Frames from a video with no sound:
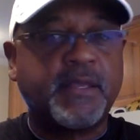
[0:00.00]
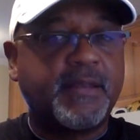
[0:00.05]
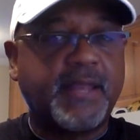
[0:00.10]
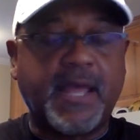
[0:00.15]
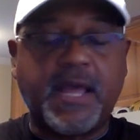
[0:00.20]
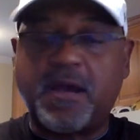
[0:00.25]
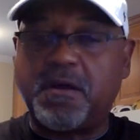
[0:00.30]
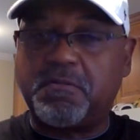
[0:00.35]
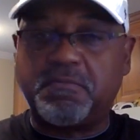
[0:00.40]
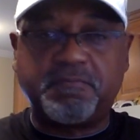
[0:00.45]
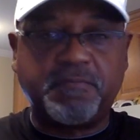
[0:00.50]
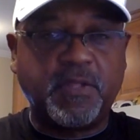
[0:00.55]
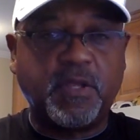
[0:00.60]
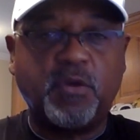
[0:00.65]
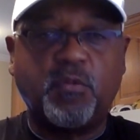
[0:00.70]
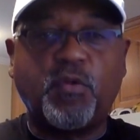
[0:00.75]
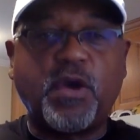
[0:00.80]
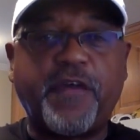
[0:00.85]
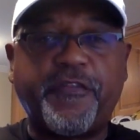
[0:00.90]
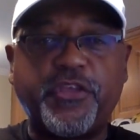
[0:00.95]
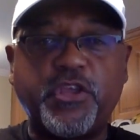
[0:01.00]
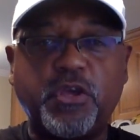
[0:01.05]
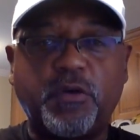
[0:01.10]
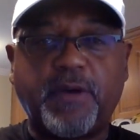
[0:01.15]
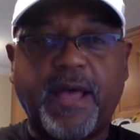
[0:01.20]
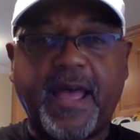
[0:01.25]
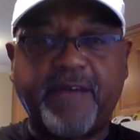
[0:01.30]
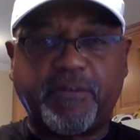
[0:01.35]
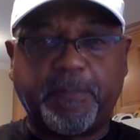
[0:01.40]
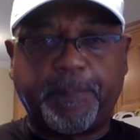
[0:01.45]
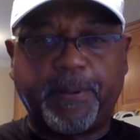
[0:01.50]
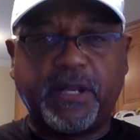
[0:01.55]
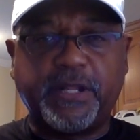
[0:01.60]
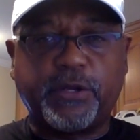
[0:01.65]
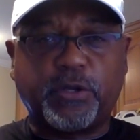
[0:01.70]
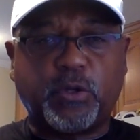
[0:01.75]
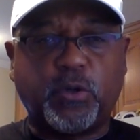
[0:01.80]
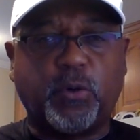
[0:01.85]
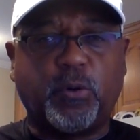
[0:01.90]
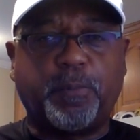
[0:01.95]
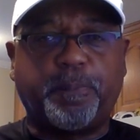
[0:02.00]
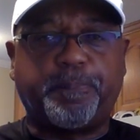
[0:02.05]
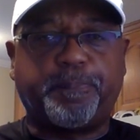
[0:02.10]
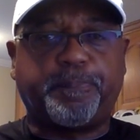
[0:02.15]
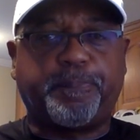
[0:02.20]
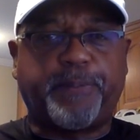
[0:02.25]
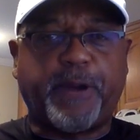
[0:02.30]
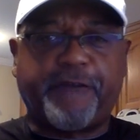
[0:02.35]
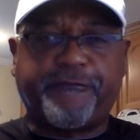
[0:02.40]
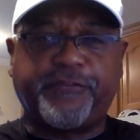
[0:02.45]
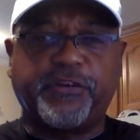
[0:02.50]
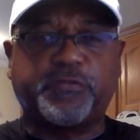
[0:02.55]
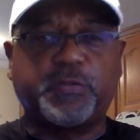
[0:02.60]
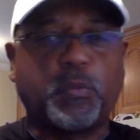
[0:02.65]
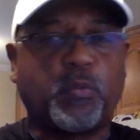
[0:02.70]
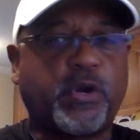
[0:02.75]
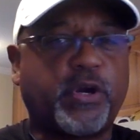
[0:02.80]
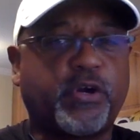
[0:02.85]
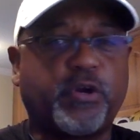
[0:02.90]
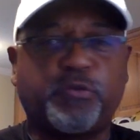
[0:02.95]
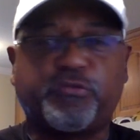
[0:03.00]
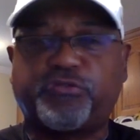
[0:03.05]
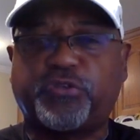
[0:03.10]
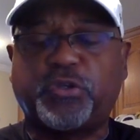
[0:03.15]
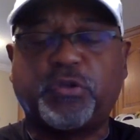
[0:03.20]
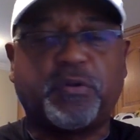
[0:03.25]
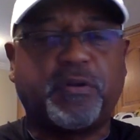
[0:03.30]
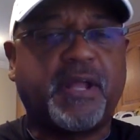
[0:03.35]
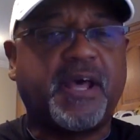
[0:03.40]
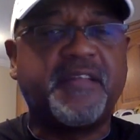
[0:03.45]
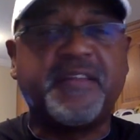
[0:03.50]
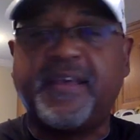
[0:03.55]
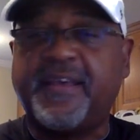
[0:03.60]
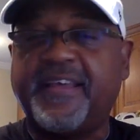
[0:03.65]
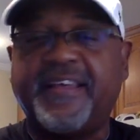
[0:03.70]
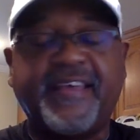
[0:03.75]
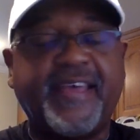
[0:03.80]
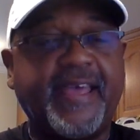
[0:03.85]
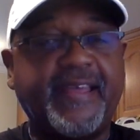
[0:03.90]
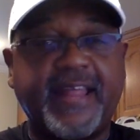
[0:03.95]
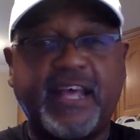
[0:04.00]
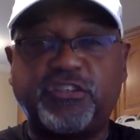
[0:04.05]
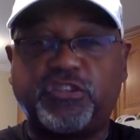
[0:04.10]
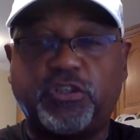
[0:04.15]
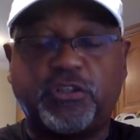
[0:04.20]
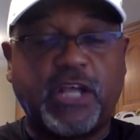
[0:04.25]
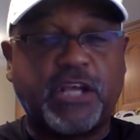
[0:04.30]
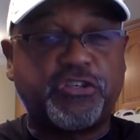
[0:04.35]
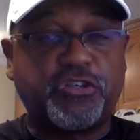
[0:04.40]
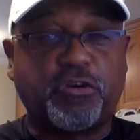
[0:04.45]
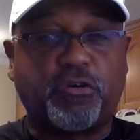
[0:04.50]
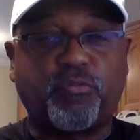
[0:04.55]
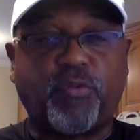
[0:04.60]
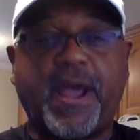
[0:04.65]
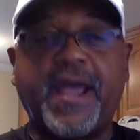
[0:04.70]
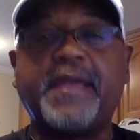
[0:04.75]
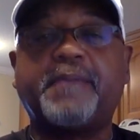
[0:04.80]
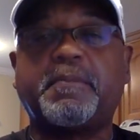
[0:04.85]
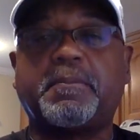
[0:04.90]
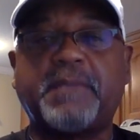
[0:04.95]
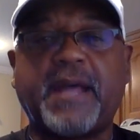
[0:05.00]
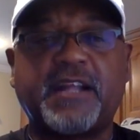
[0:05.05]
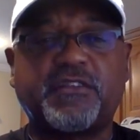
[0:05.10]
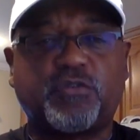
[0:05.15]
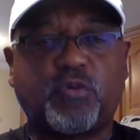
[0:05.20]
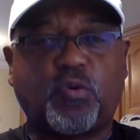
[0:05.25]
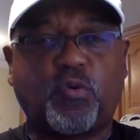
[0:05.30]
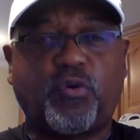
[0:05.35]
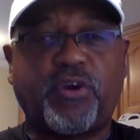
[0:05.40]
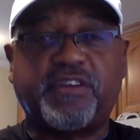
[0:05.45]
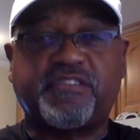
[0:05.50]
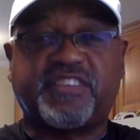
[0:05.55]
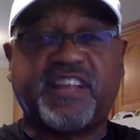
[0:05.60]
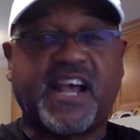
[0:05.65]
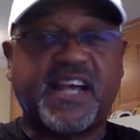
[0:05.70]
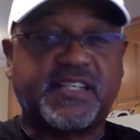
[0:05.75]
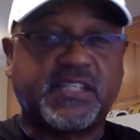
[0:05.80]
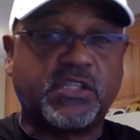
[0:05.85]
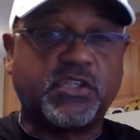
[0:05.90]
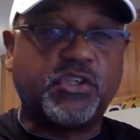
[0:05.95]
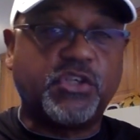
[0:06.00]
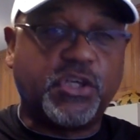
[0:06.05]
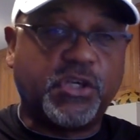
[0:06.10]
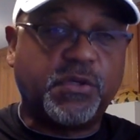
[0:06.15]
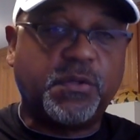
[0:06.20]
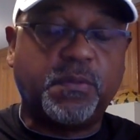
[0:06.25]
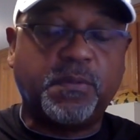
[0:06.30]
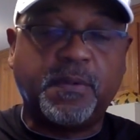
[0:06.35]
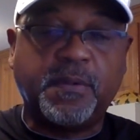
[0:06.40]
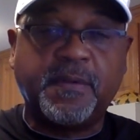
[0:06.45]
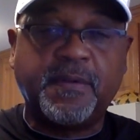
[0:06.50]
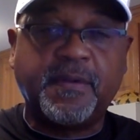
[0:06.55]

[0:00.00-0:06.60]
Now, whether you have a political preference with one of those two or not, hey, that's your right. I'm not criticizing you.